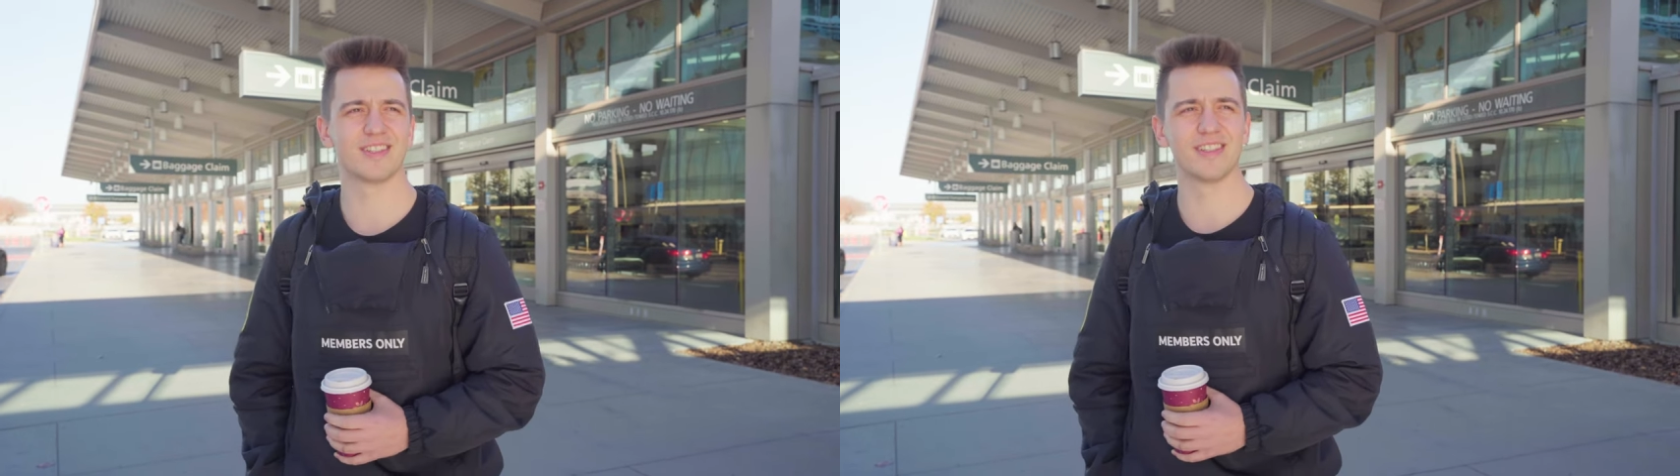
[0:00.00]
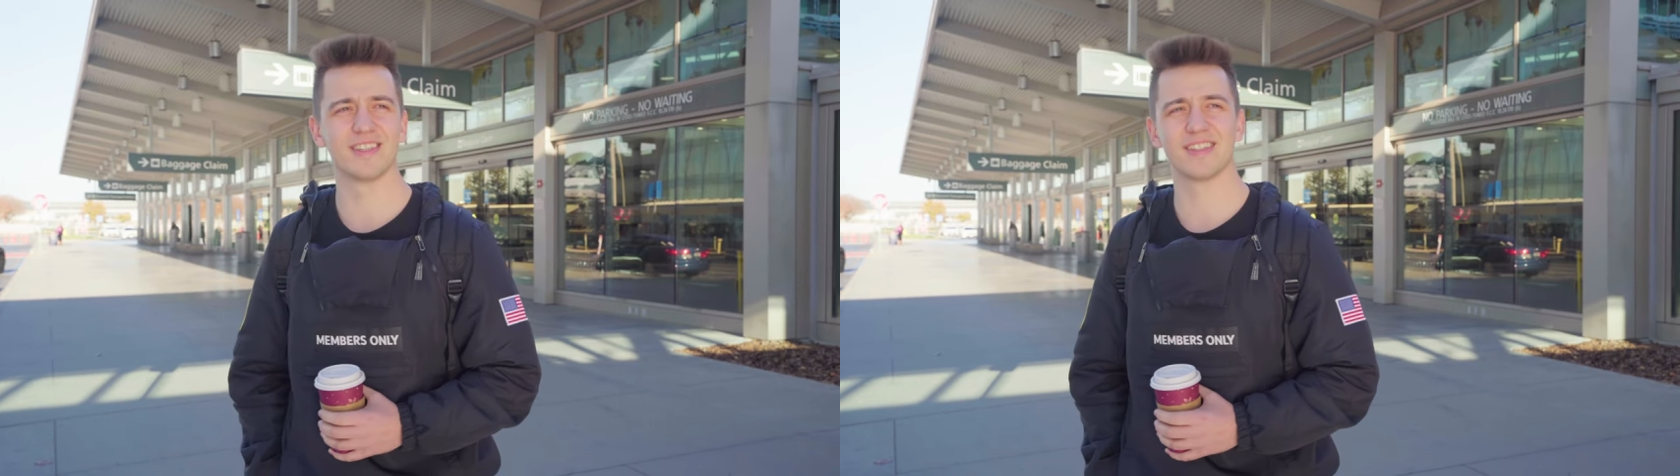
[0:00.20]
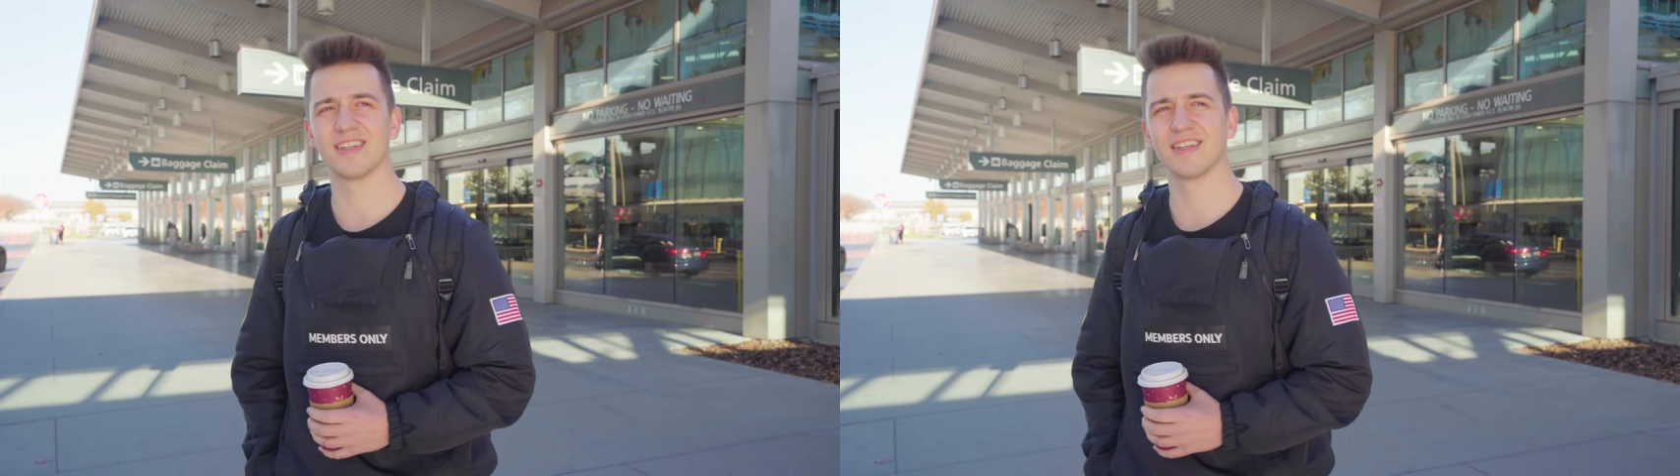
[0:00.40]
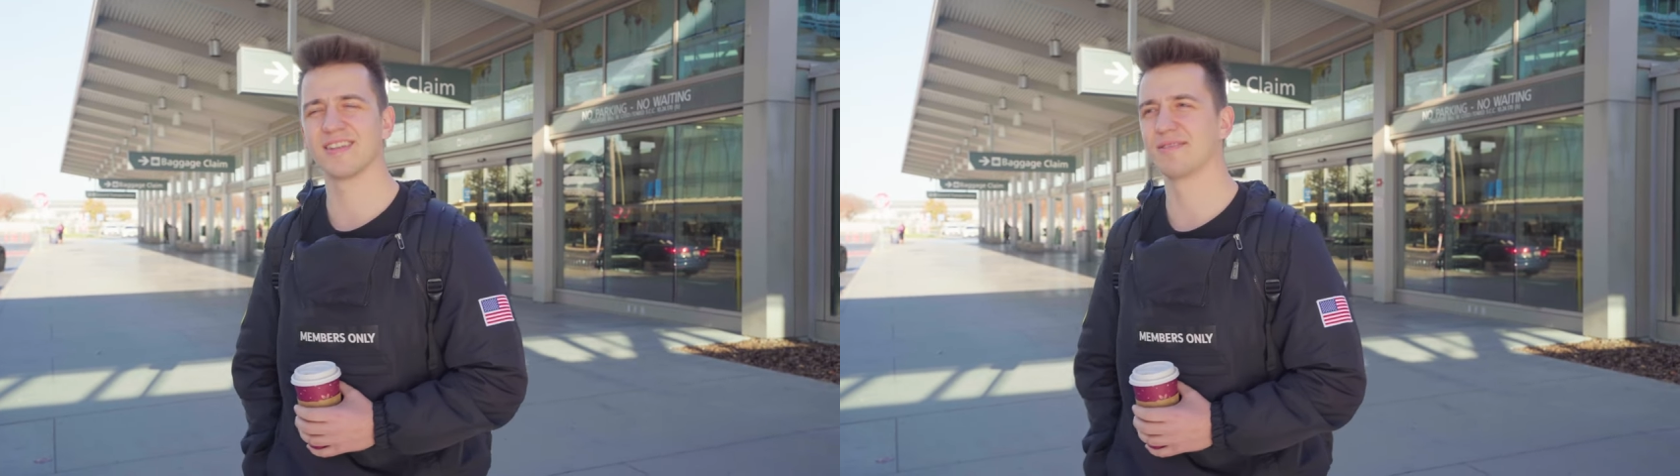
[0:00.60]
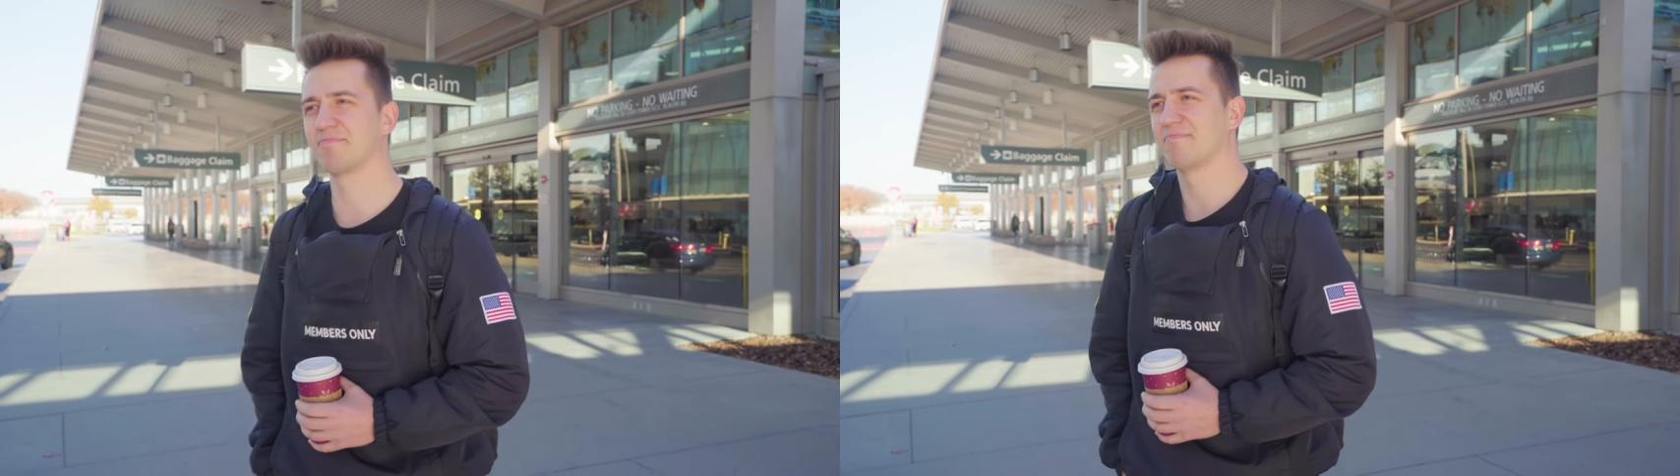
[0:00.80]
to see this thing.
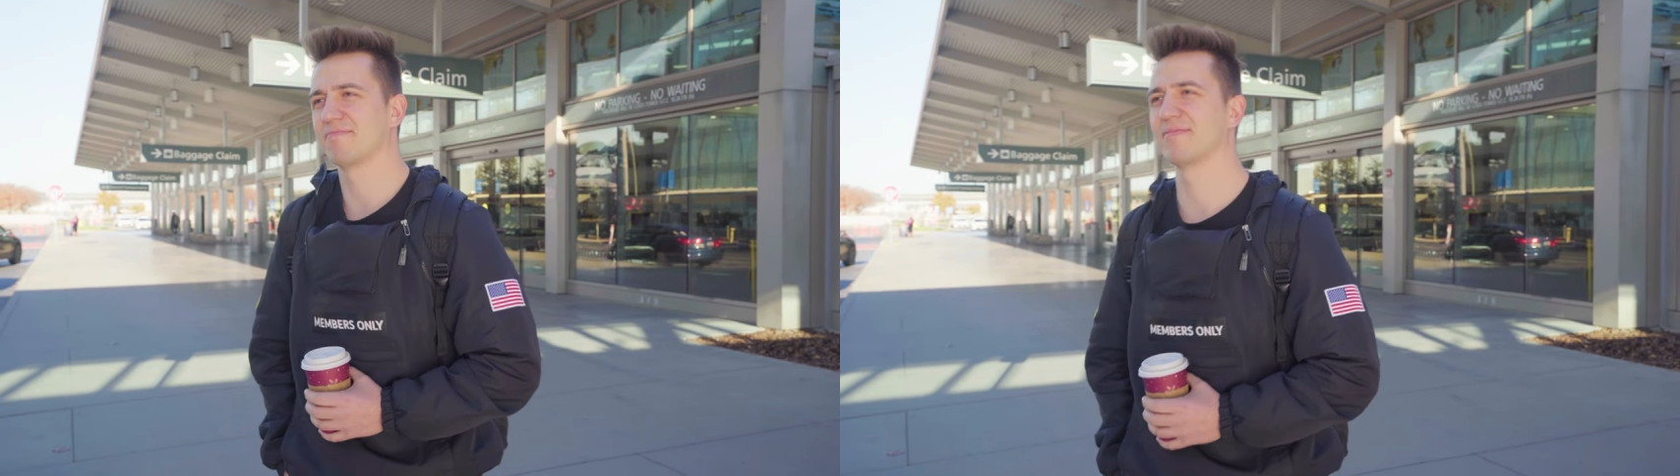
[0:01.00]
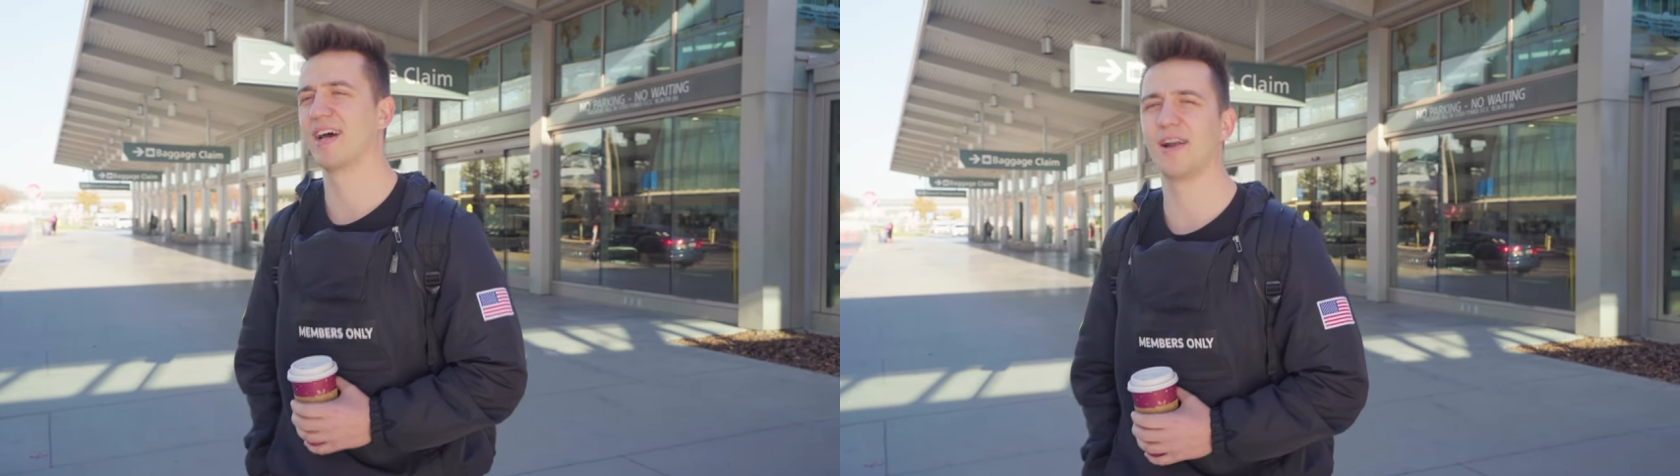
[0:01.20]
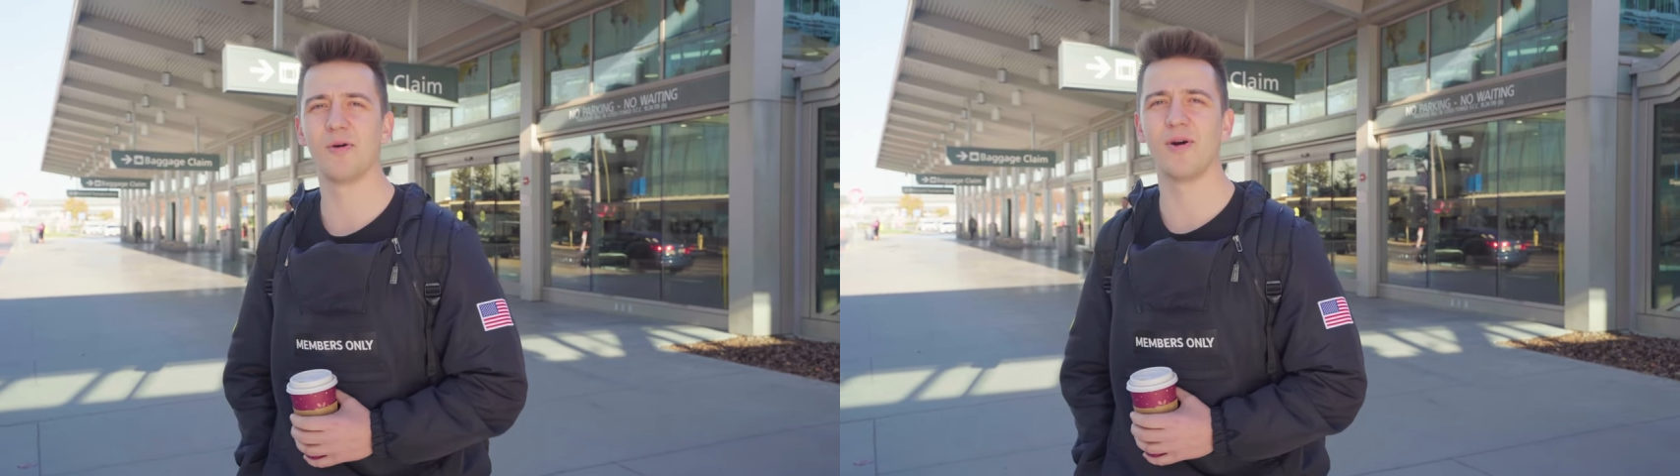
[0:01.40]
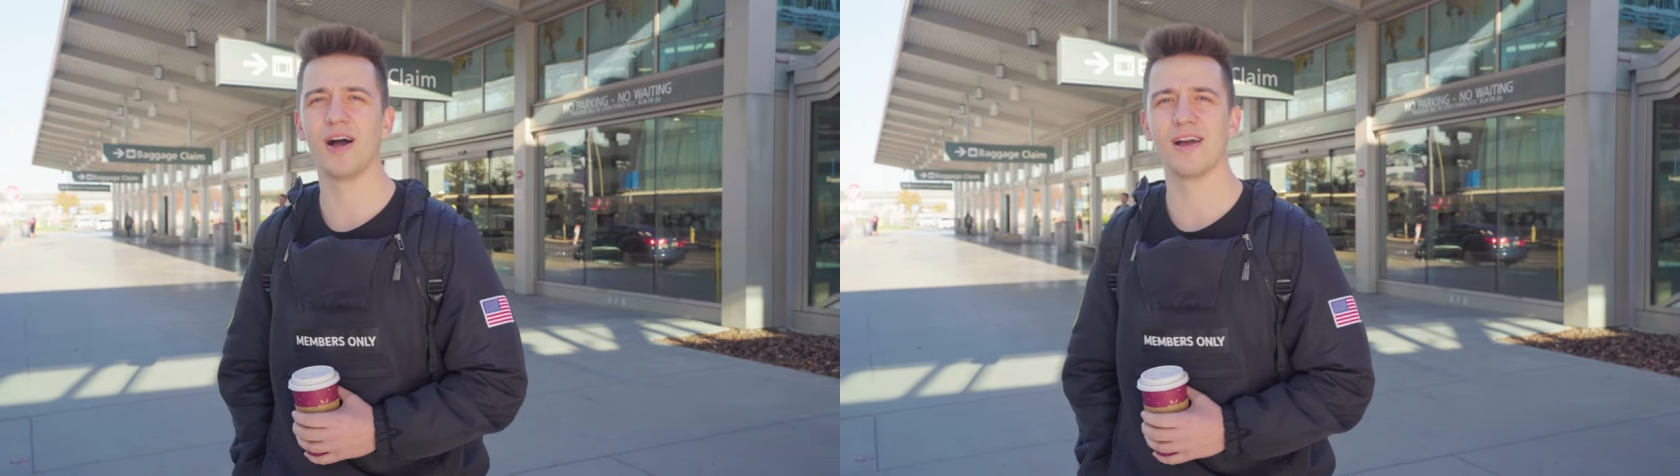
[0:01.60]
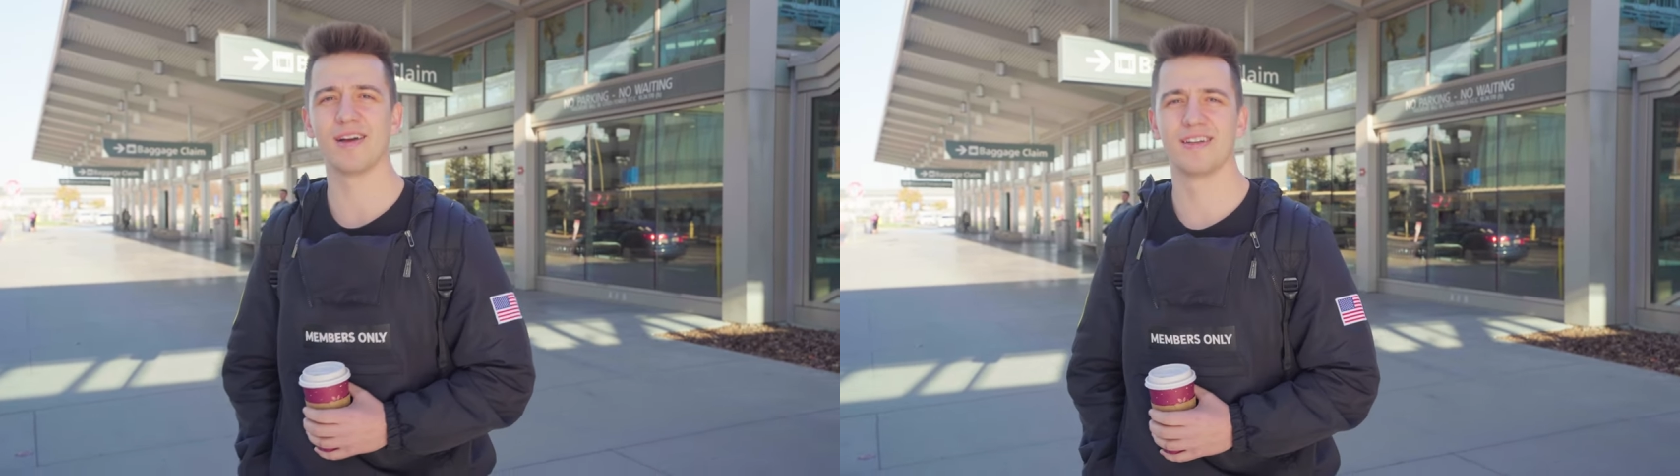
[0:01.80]
I don't know why.